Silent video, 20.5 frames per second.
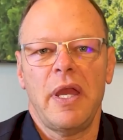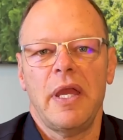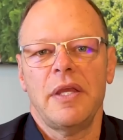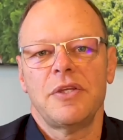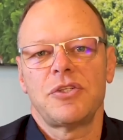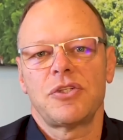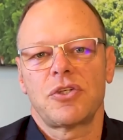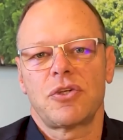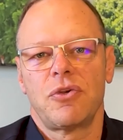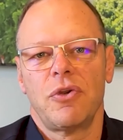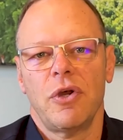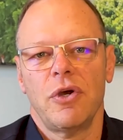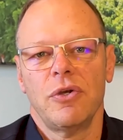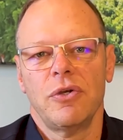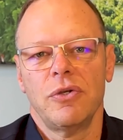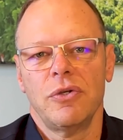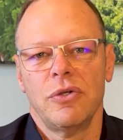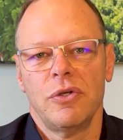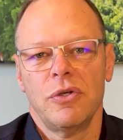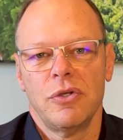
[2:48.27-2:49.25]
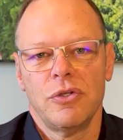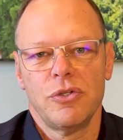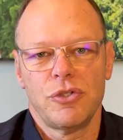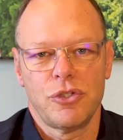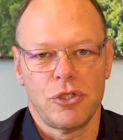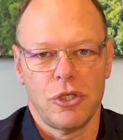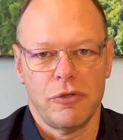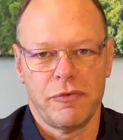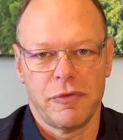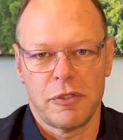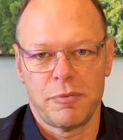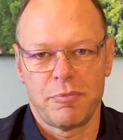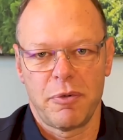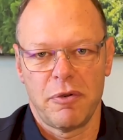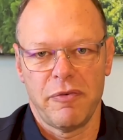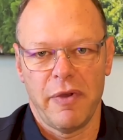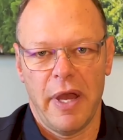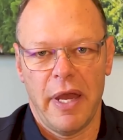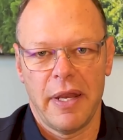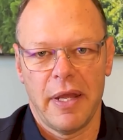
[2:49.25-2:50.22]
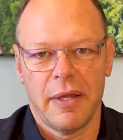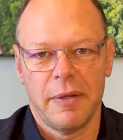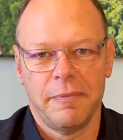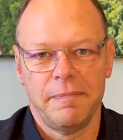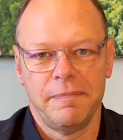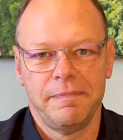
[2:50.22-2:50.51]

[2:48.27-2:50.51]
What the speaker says: escrow service provider,